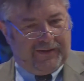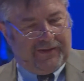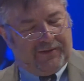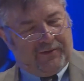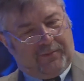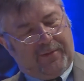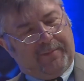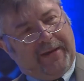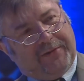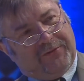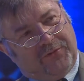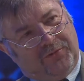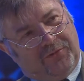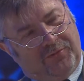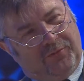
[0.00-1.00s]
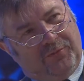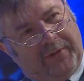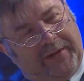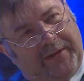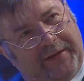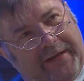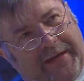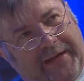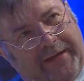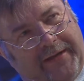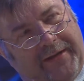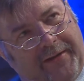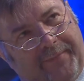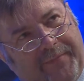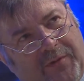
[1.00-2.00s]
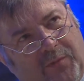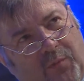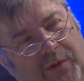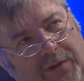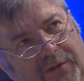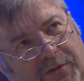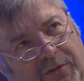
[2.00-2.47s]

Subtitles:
Going back to you, Guy, will the